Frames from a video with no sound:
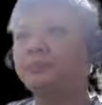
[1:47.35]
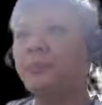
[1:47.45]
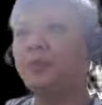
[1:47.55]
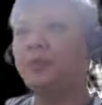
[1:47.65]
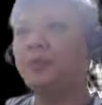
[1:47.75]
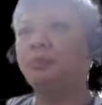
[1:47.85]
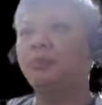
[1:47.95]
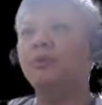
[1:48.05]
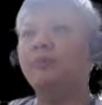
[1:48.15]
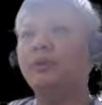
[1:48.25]
They are
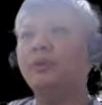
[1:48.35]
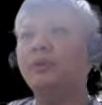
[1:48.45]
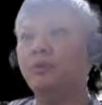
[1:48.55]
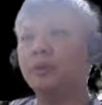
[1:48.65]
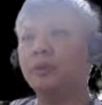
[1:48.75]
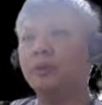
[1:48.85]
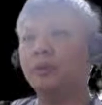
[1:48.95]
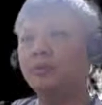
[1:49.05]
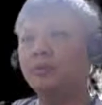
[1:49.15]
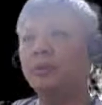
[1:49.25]
both very aggressive,
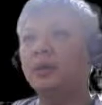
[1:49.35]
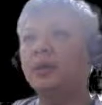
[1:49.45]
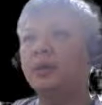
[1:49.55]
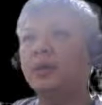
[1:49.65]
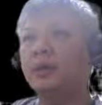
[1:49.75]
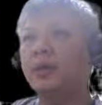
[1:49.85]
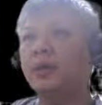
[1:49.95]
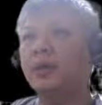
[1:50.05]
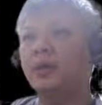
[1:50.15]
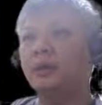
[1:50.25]

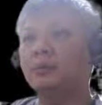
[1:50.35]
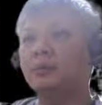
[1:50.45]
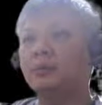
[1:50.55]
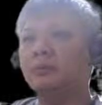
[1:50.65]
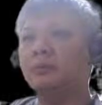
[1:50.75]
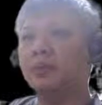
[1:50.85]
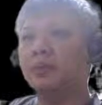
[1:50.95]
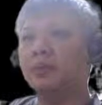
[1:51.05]
but